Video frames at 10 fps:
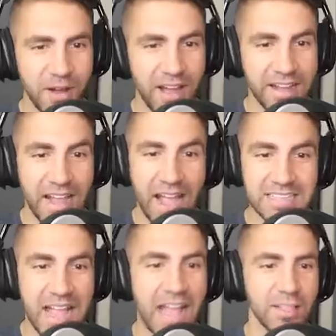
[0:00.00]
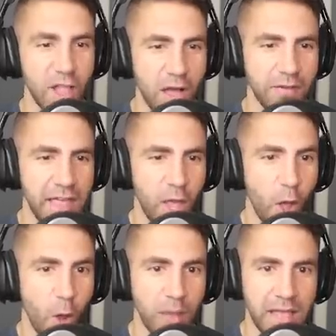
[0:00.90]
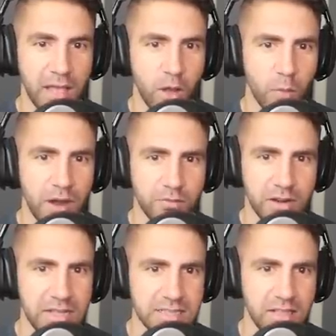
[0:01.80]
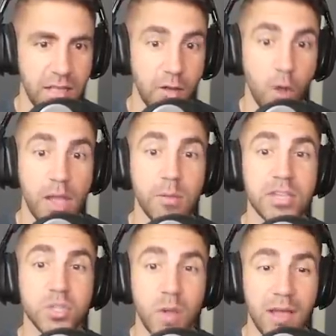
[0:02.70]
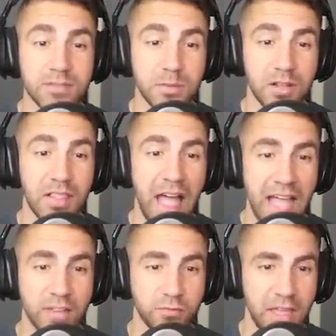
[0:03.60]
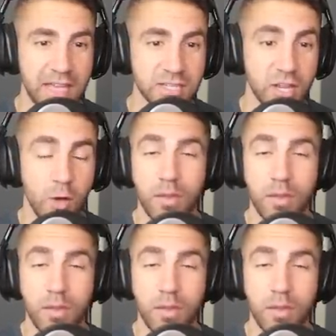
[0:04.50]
But guys, I love it. Okay, whatever it is, I love it. Okay, we do have some Goliath fish.